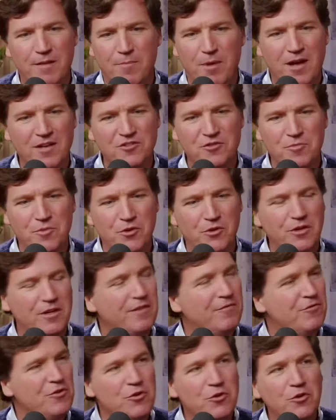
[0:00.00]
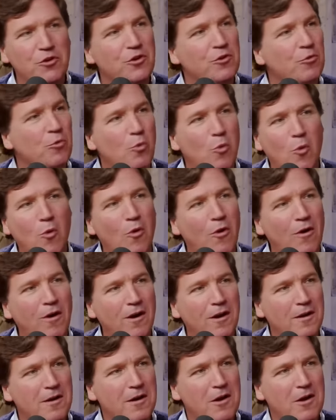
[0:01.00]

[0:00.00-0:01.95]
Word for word: the possibility of nuclear war